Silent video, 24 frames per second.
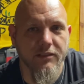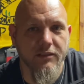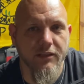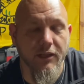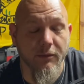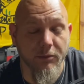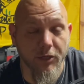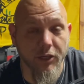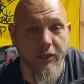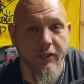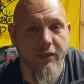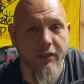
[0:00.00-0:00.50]
I'm
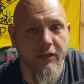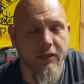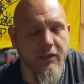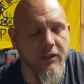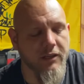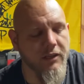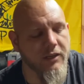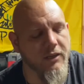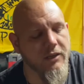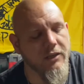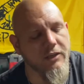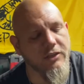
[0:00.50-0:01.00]
good.
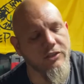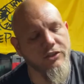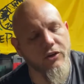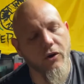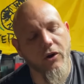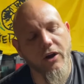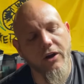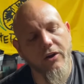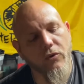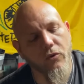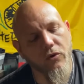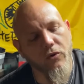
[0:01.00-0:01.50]
So I
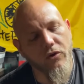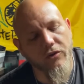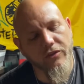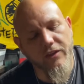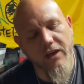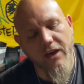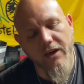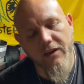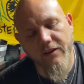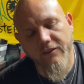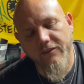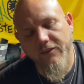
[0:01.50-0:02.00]
already ordered
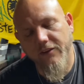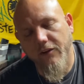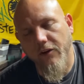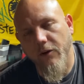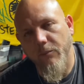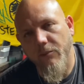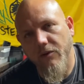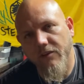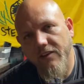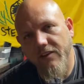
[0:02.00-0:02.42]
that. It's here. I'm going to